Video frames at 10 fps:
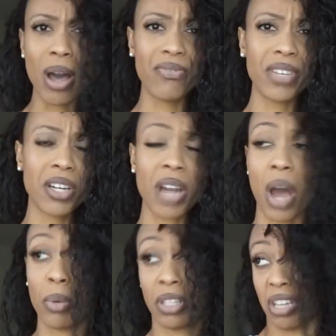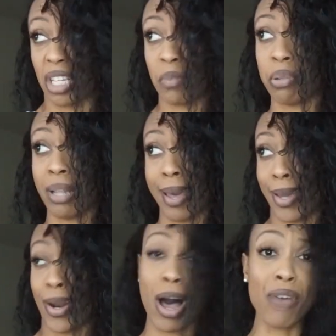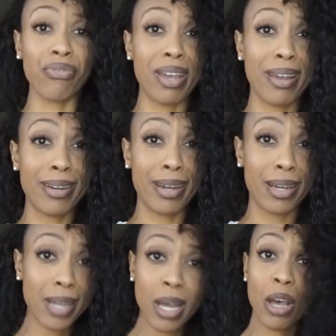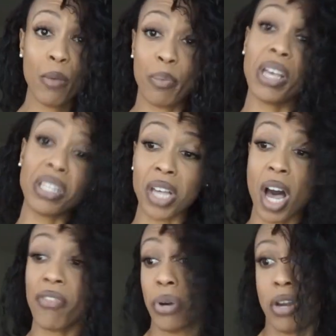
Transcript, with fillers: I figured I would just play it off and uh, piss off or